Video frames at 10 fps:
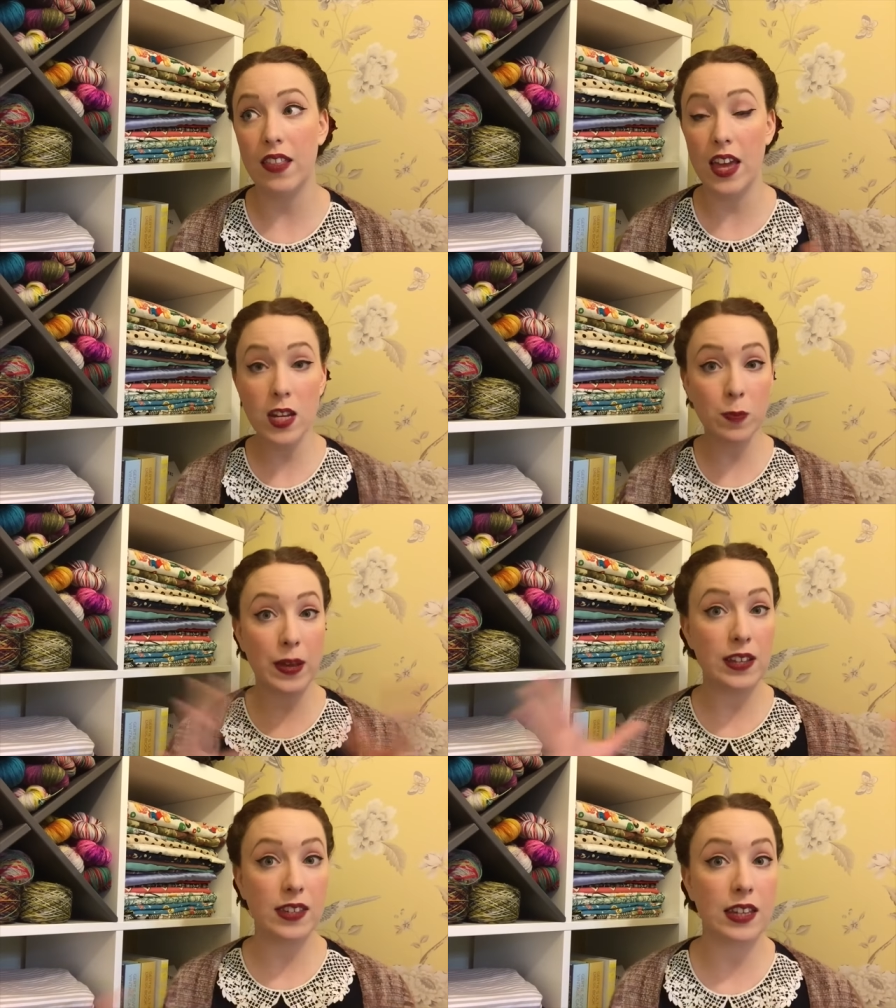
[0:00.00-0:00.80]
and that is
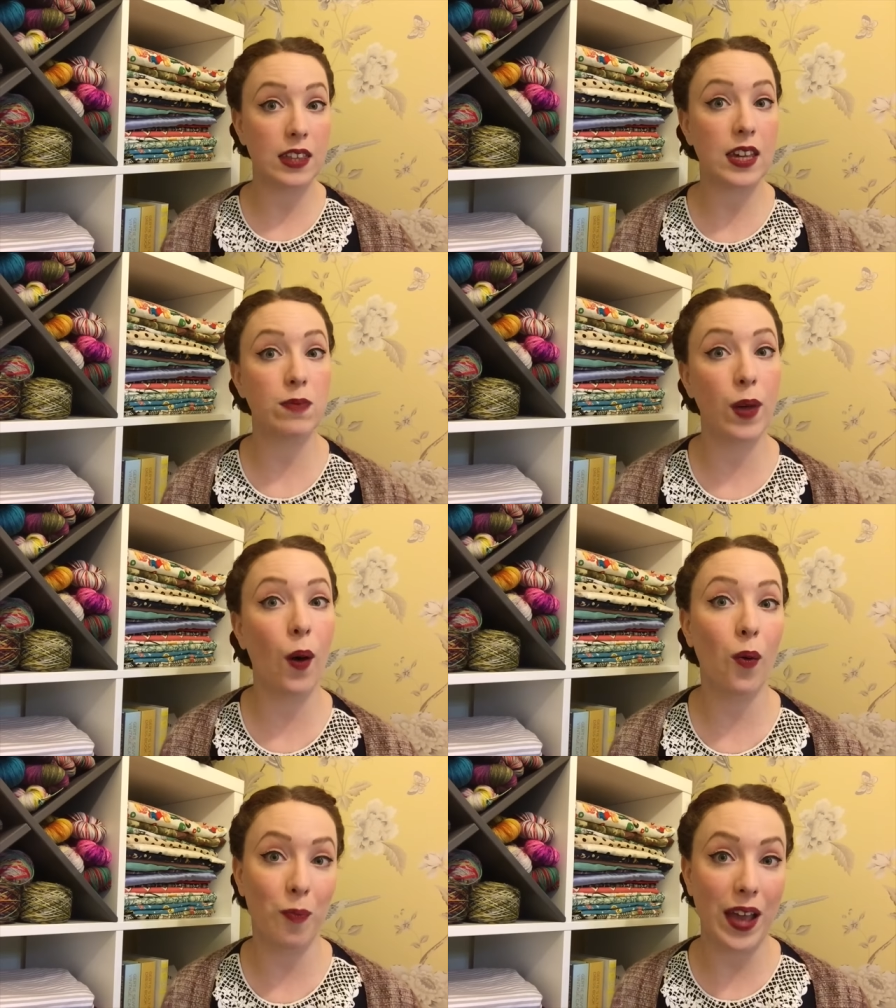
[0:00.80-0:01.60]
basically the
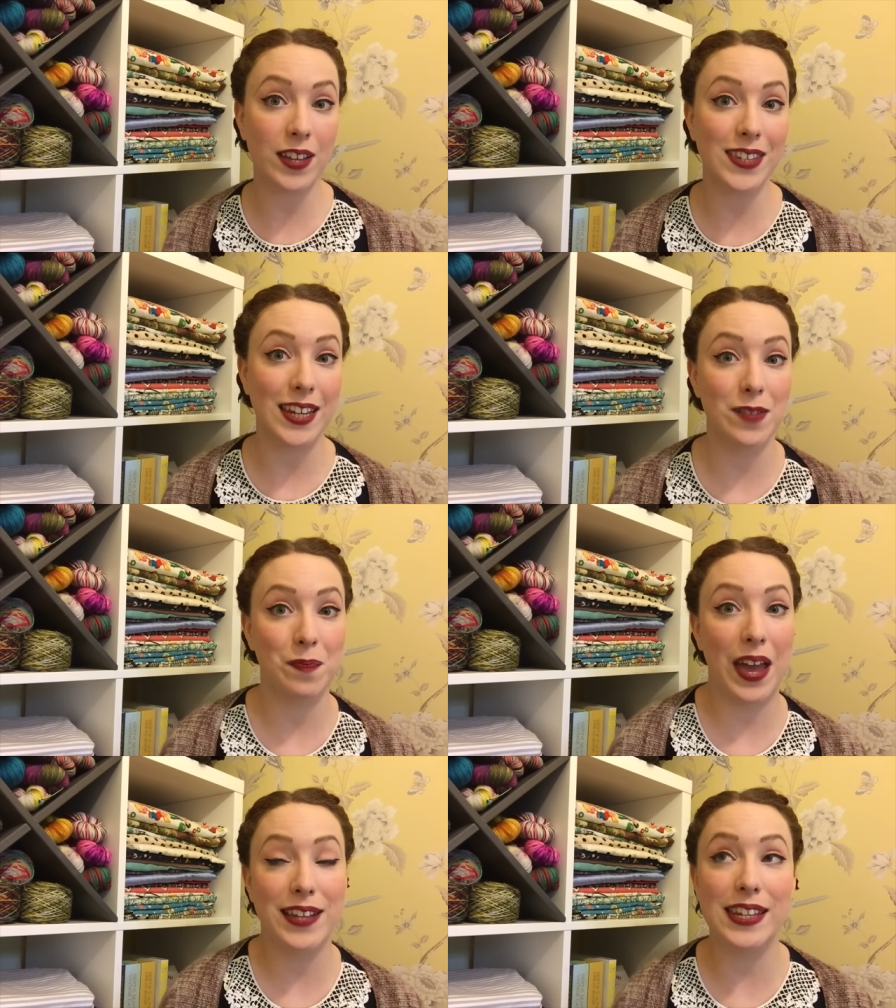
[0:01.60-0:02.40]
whole
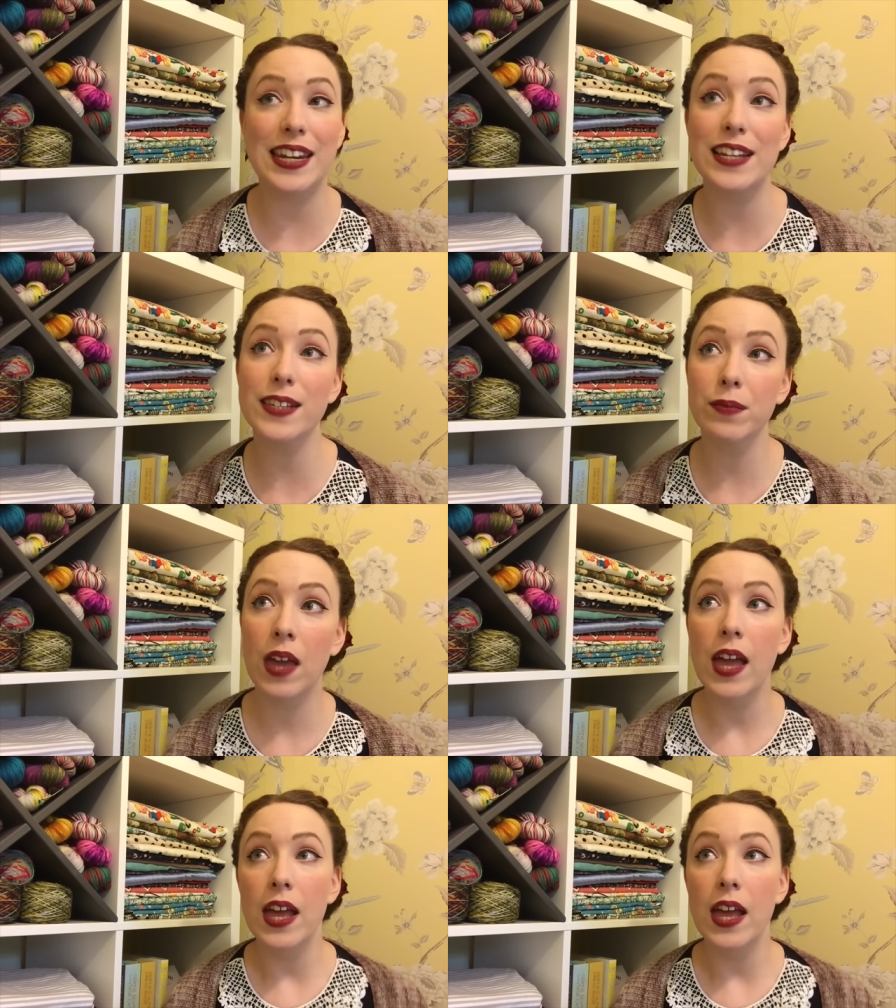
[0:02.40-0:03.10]
magazine as it is.